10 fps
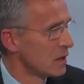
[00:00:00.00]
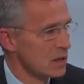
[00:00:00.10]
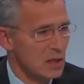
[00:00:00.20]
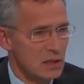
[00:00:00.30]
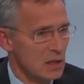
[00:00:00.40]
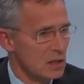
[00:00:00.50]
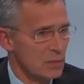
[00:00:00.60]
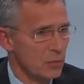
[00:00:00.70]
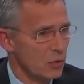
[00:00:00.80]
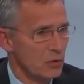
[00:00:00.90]
It's
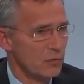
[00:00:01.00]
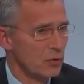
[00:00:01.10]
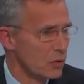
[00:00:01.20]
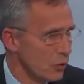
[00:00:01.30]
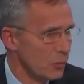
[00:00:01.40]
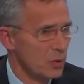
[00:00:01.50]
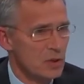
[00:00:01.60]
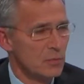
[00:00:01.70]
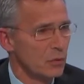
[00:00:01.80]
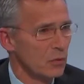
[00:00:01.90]
important for Europe,
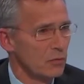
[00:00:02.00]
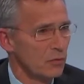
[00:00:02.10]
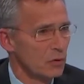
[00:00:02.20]
it's important